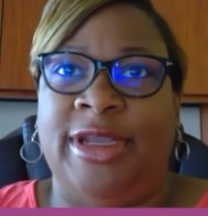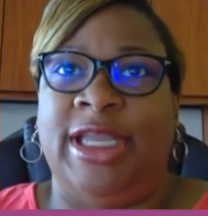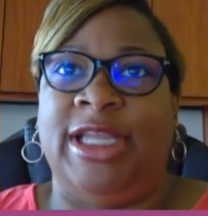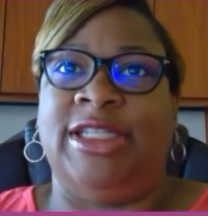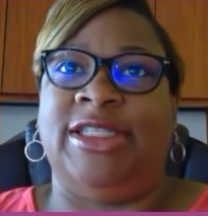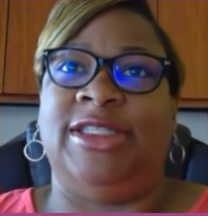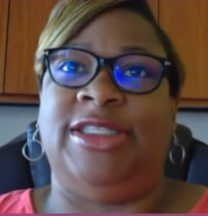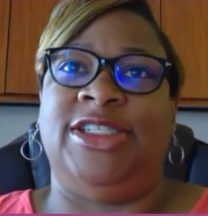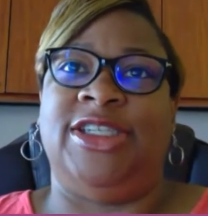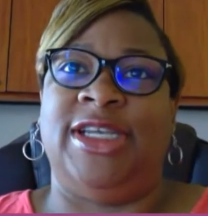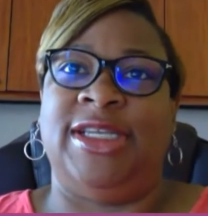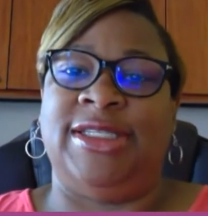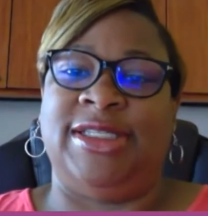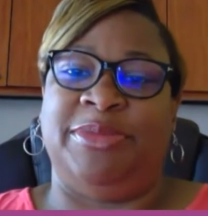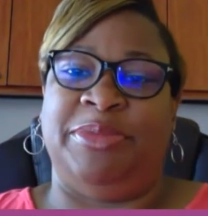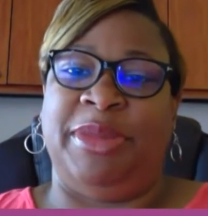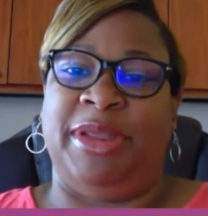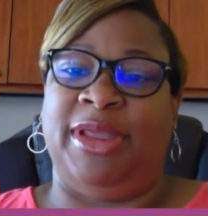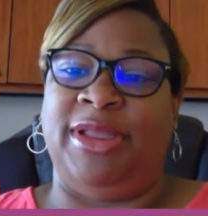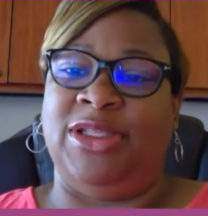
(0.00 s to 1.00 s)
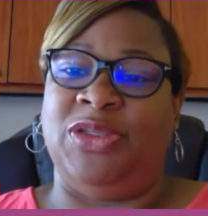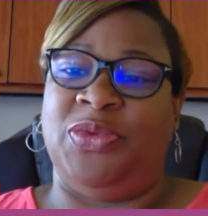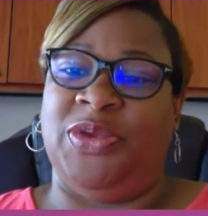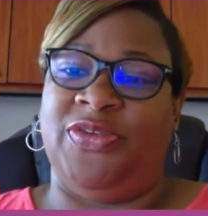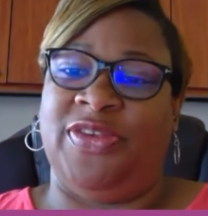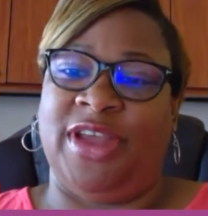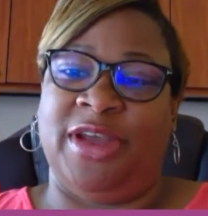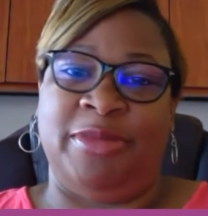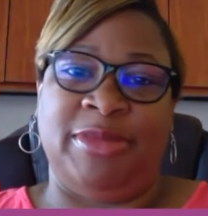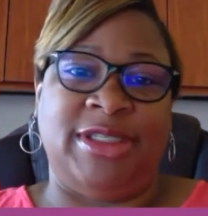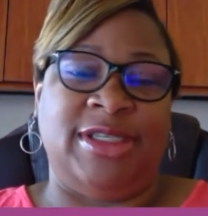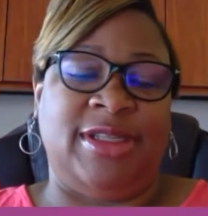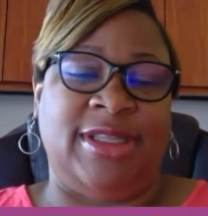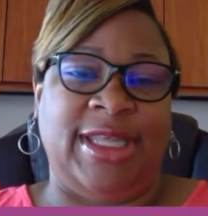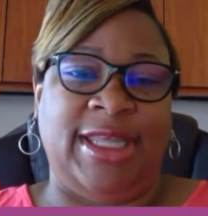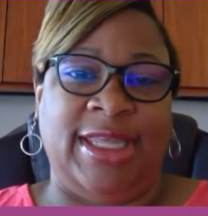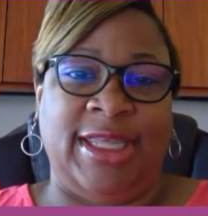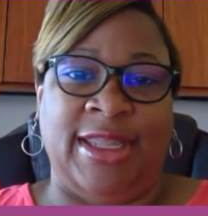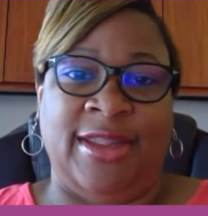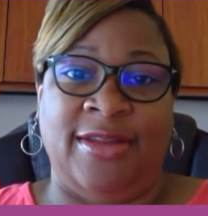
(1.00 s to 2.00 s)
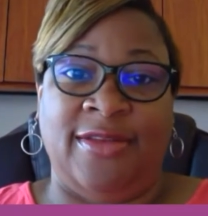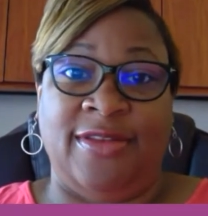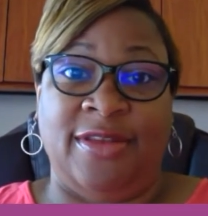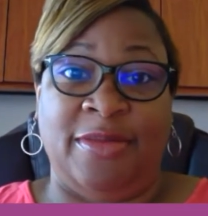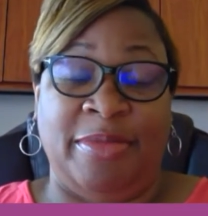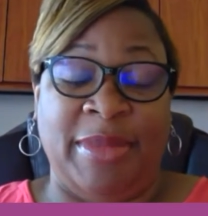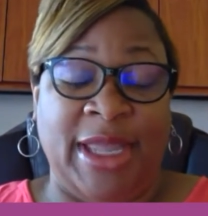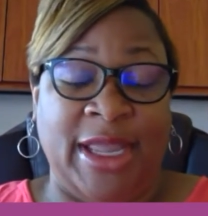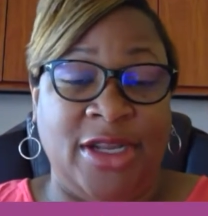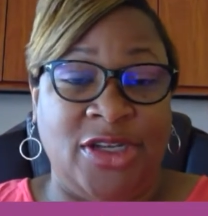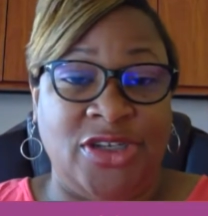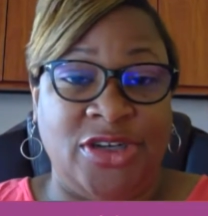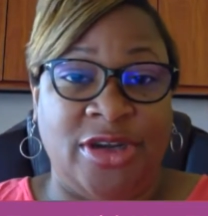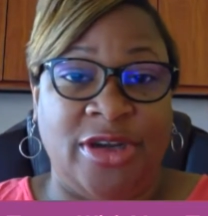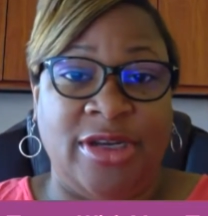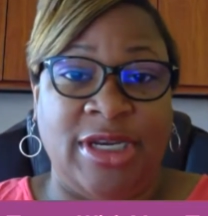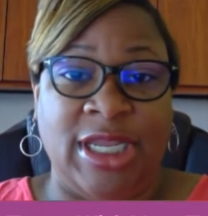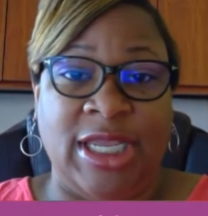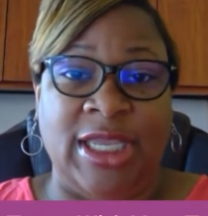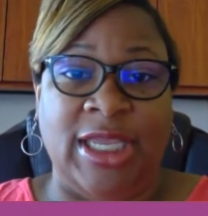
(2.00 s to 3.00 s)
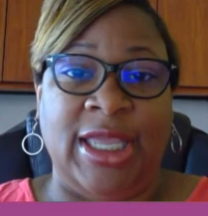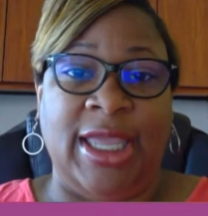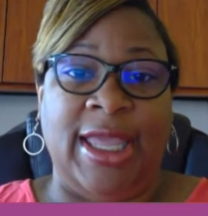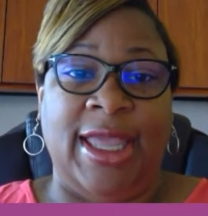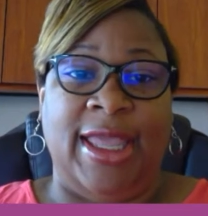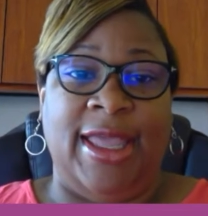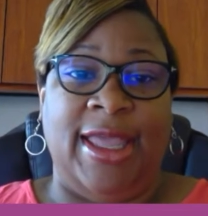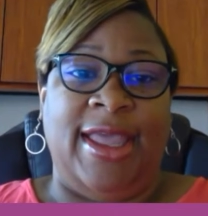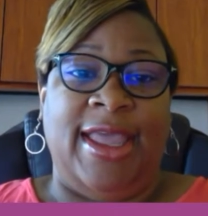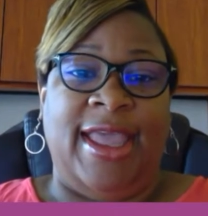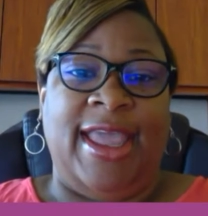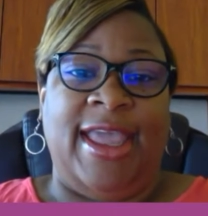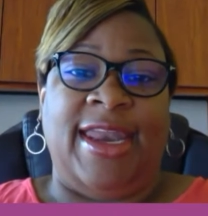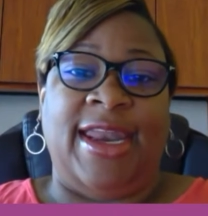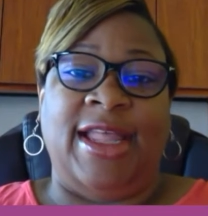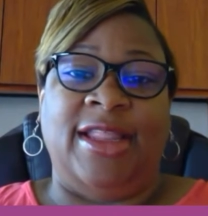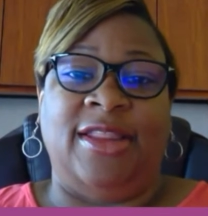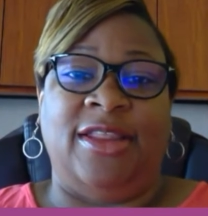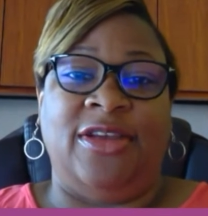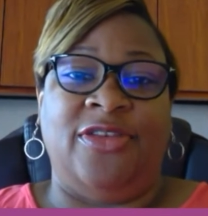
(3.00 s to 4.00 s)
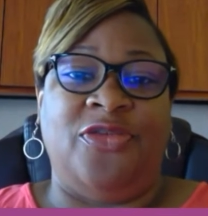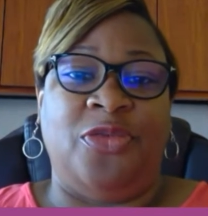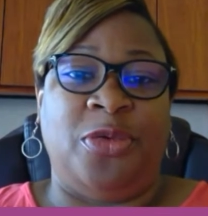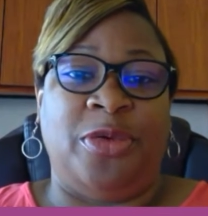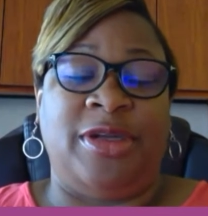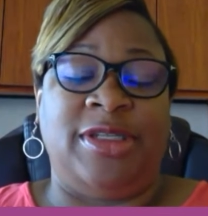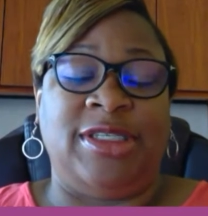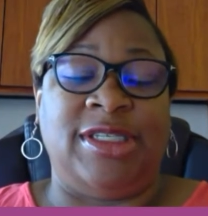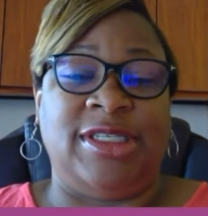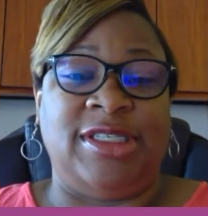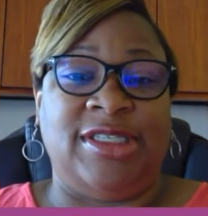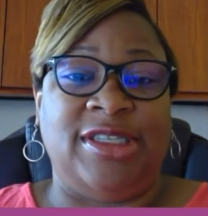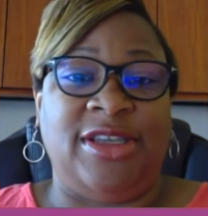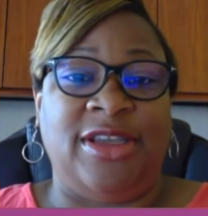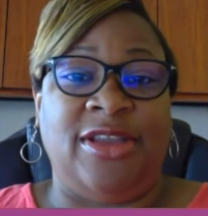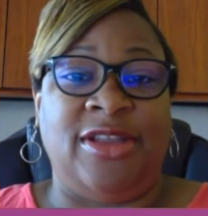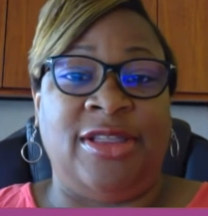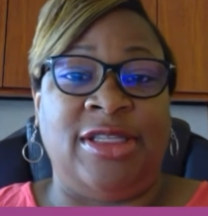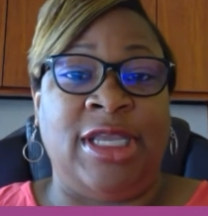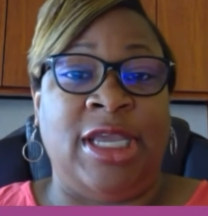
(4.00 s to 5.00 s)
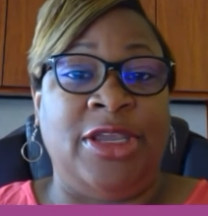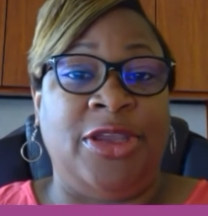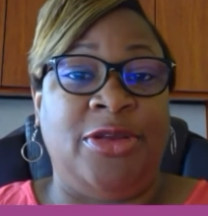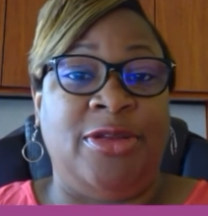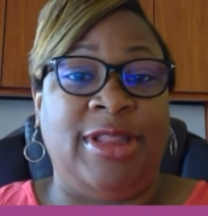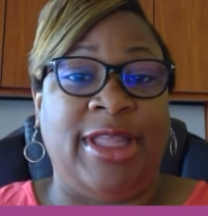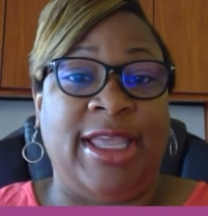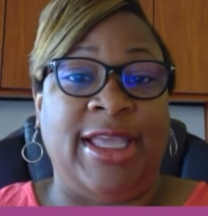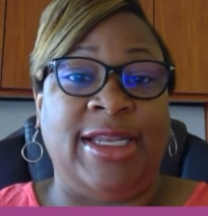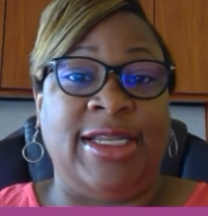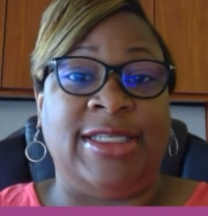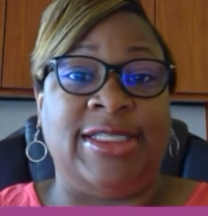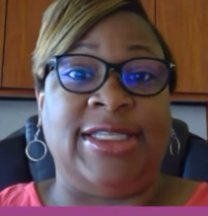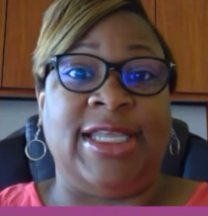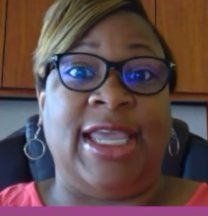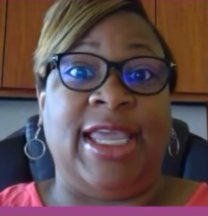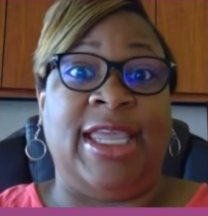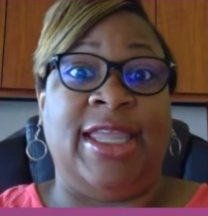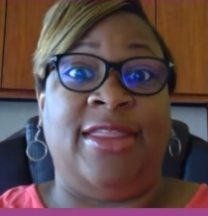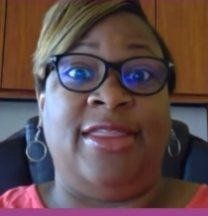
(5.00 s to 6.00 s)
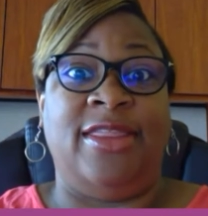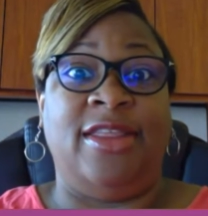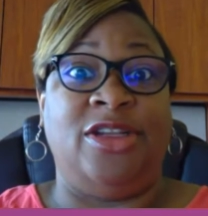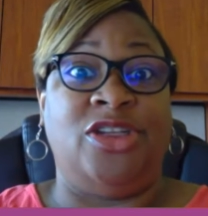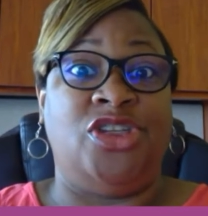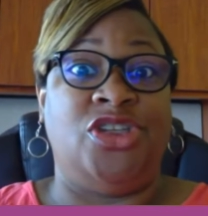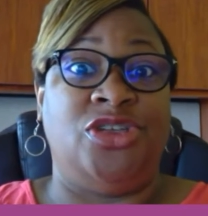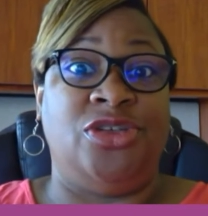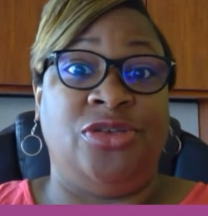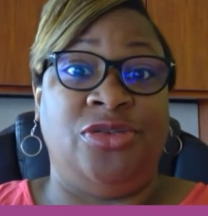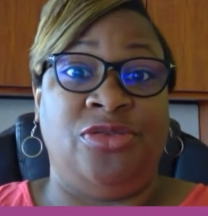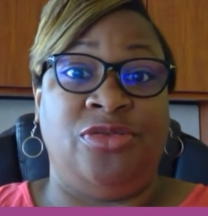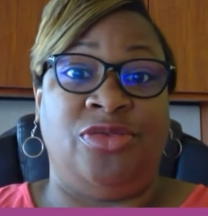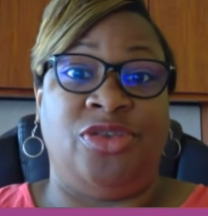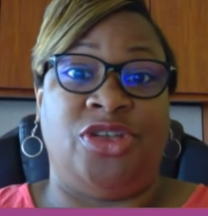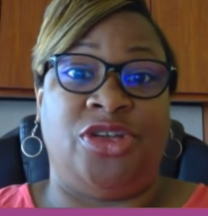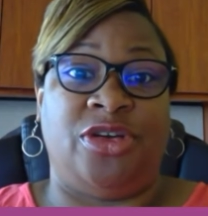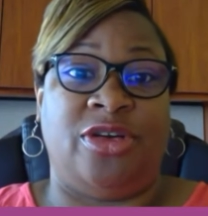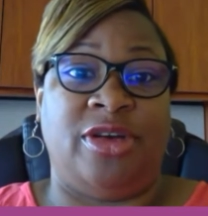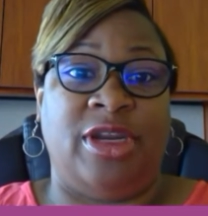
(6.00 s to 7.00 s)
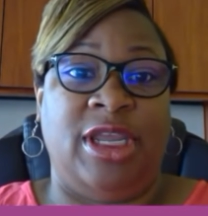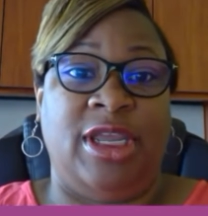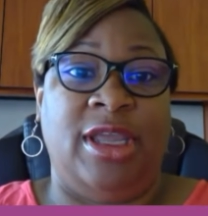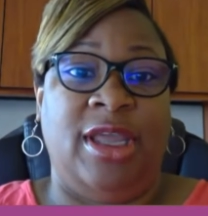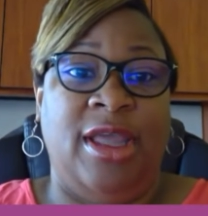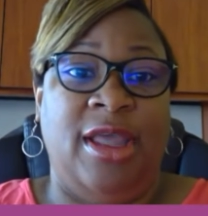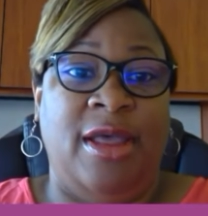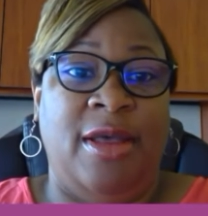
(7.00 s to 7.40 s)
It just means we've come to the end of the May journey, and I look forward to seeing you ladies in the June journey.